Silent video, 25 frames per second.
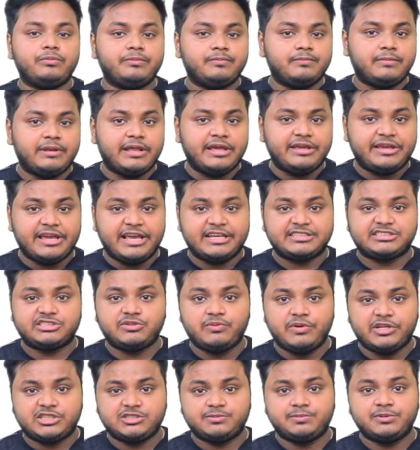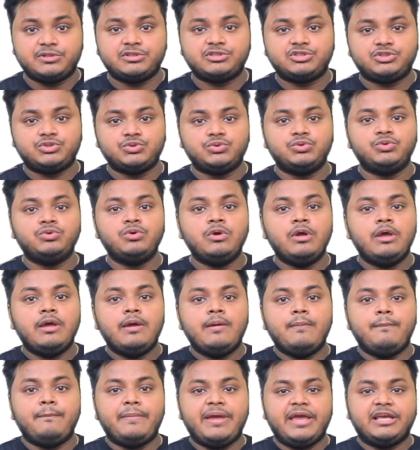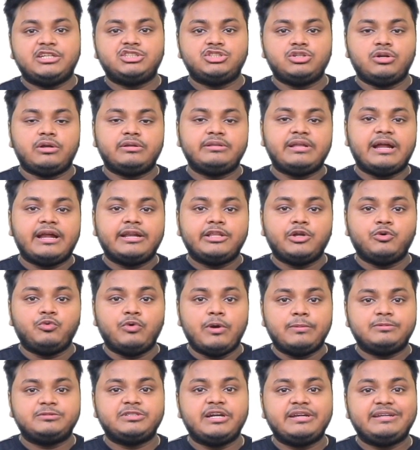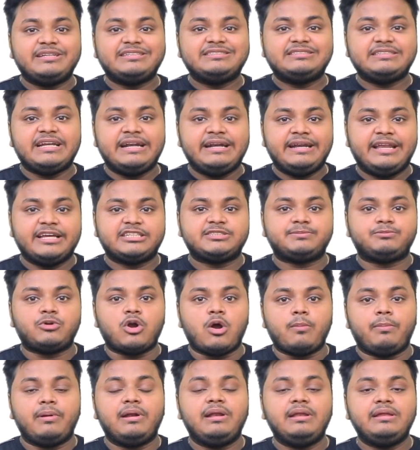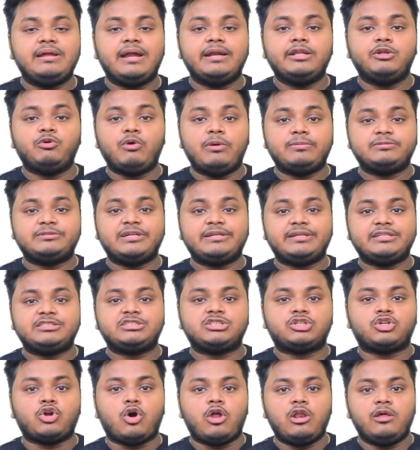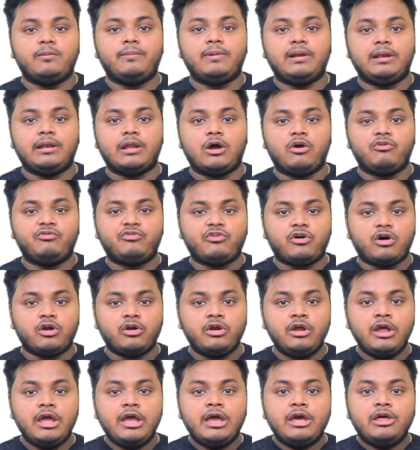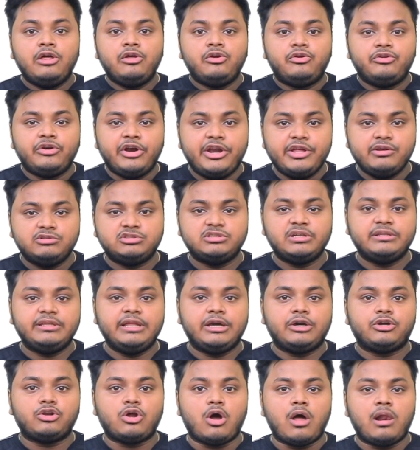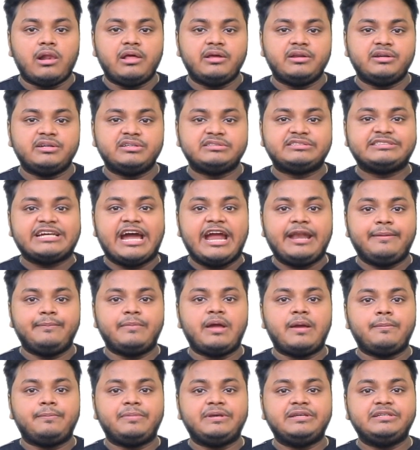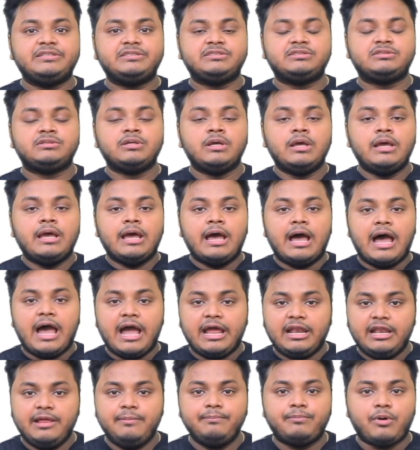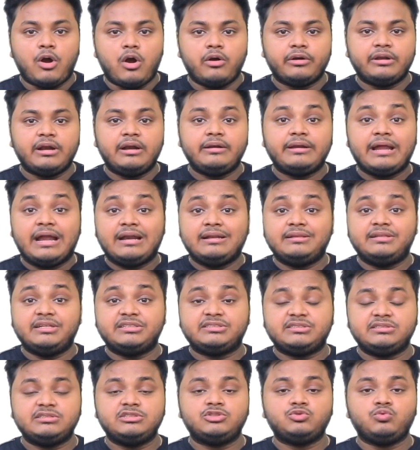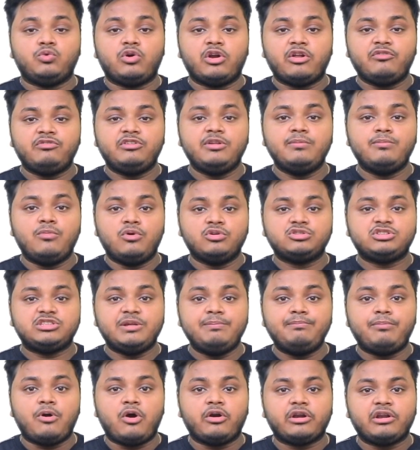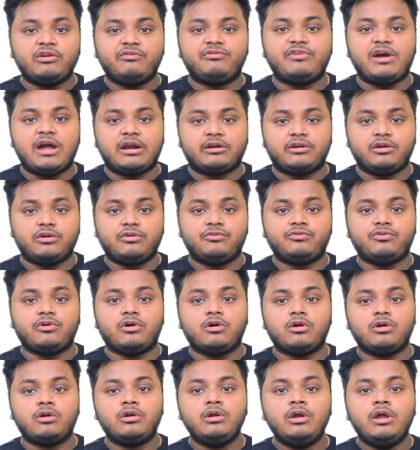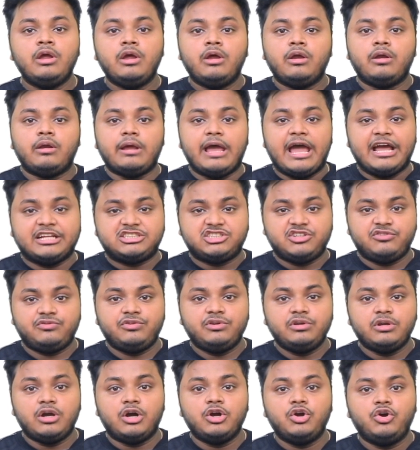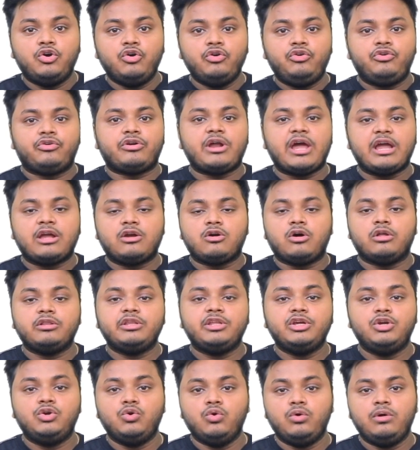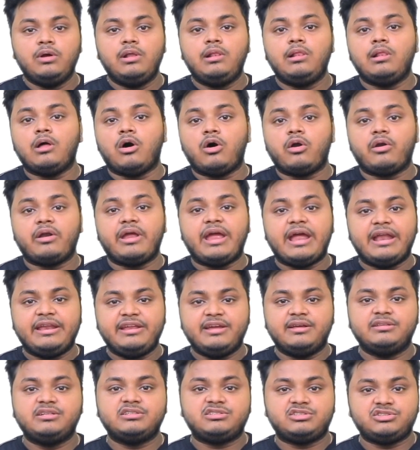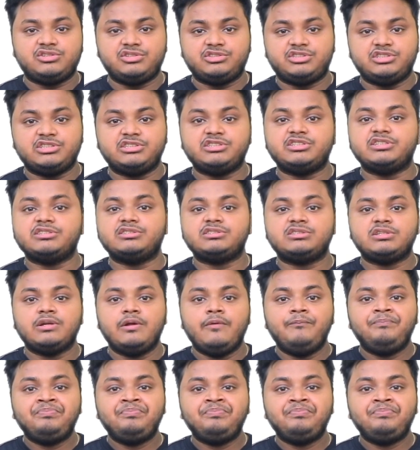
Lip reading: SEO experts to make sure that the website is indexed properly and the website is crawlable. Now for reducing the crawl errors, sitemap is highly important, and this is one of the most important factor for achieving a good rank on the Google or any other search engines.